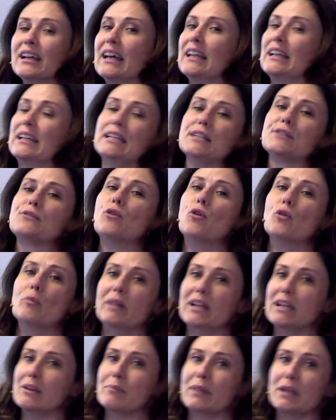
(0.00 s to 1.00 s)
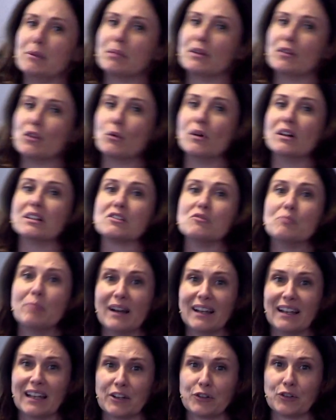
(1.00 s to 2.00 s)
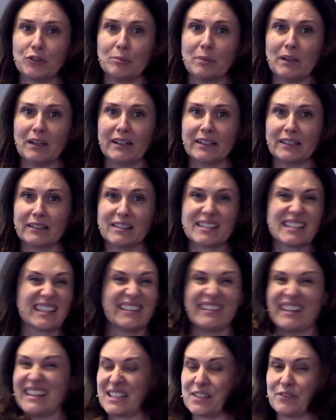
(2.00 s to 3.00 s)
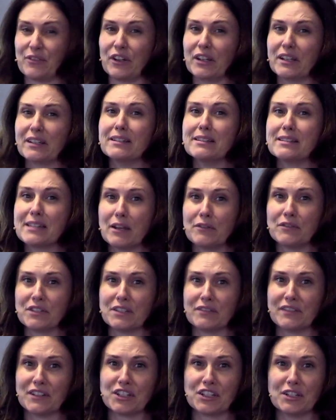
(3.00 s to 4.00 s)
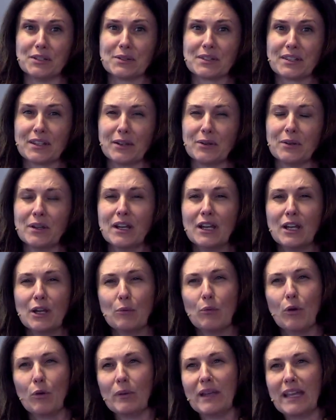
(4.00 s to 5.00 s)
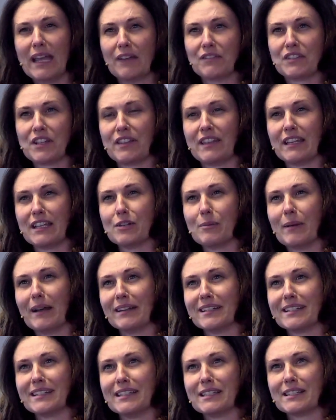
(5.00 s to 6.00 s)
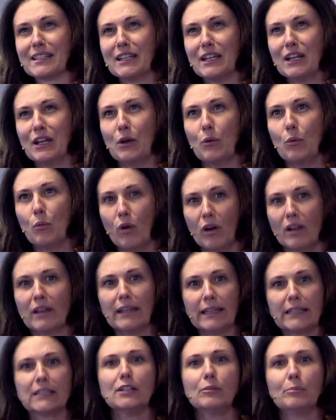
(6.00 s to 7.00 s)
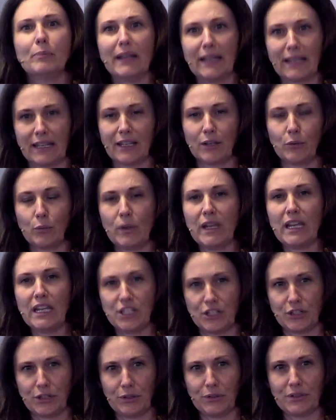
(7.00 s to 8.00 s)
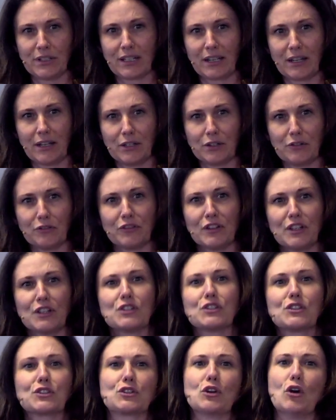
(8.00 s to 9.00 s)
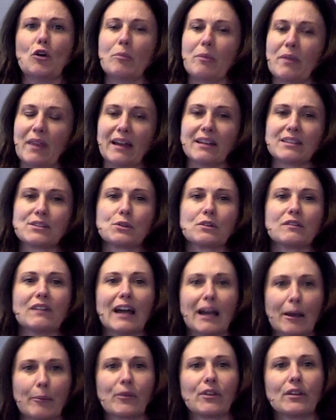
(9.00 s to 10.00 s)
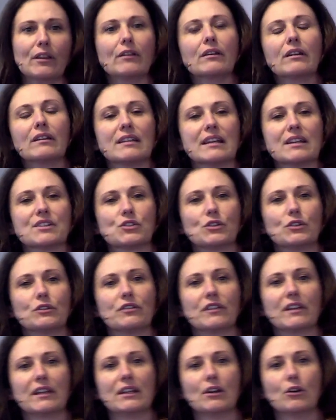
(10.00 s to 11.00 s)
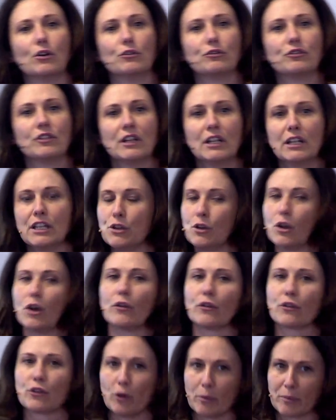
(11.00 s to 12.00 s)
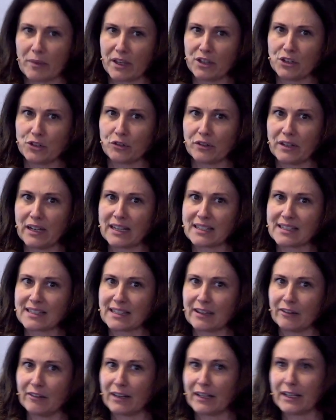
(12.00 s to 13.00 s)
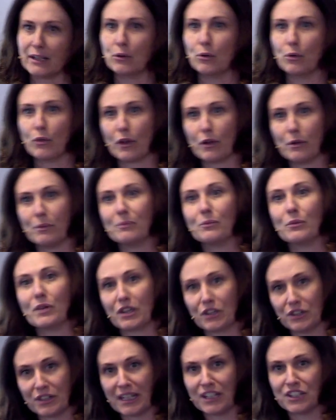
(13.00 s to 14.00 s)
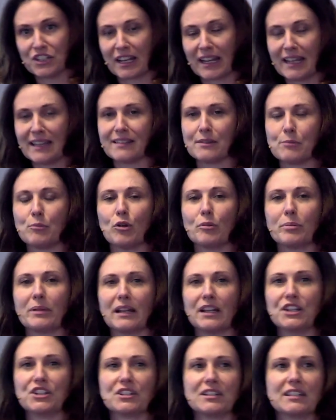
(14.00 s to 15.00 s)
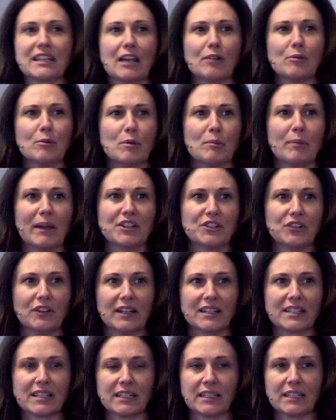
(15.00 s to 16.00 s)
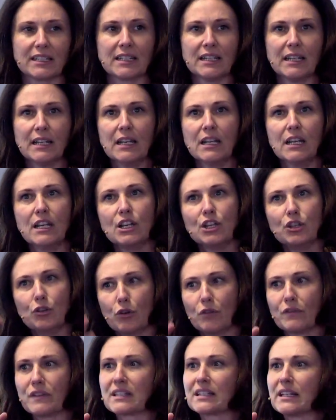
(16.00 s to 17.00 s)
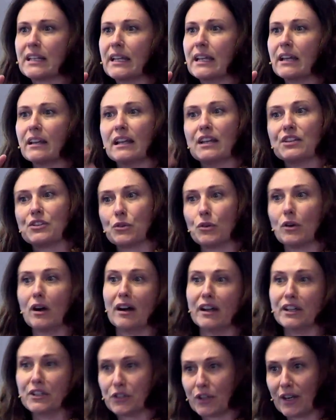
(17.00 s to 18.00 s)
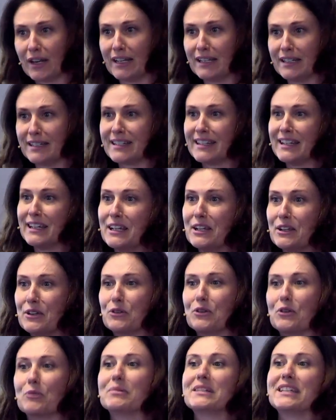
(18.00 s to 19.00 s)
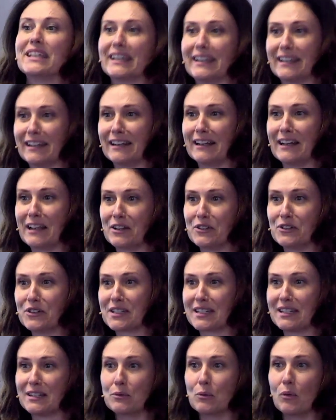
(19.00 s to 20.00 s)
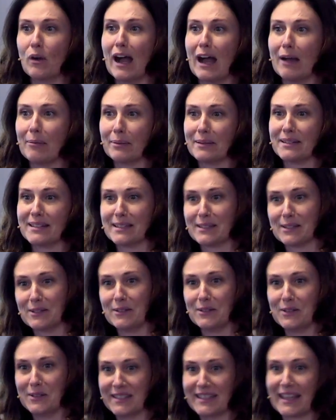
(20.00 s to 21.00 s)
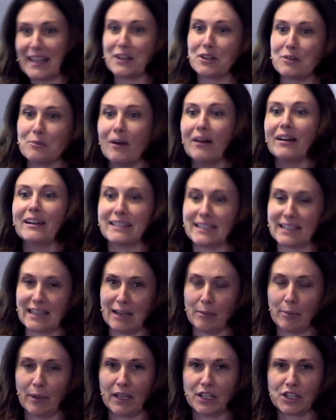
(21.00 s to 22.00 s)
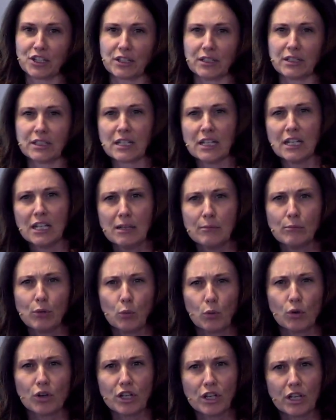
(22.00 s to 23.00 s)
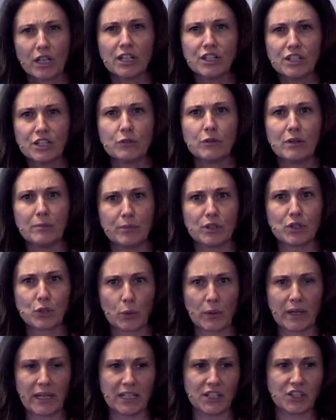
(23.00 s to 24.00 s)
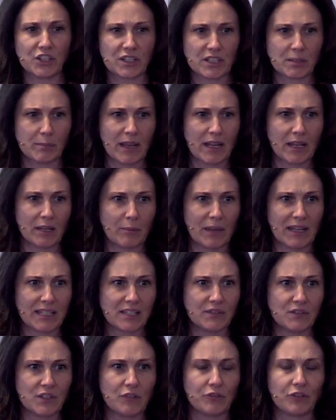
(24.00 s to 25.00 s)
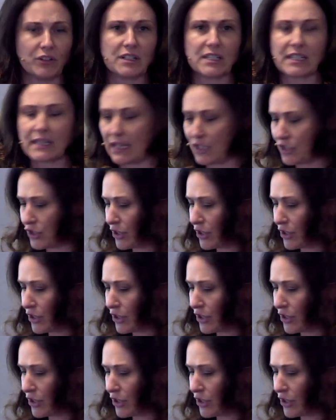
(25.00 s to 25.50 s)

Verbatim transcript: at least four million people in the world have bilateral blindness, and that's a very conservative issue. So, what we have to think about is what little bit can we do to kind of stop that sort of absolute catastrophe of you can't stop the injury necessarily, although we could educate the population to get a bit better at it. You're obviously, unless you're eye trained, you're not particularly interested in what happens as soon as you say goodbye to that patient. But what are you going to do in between just to make a massive difference to that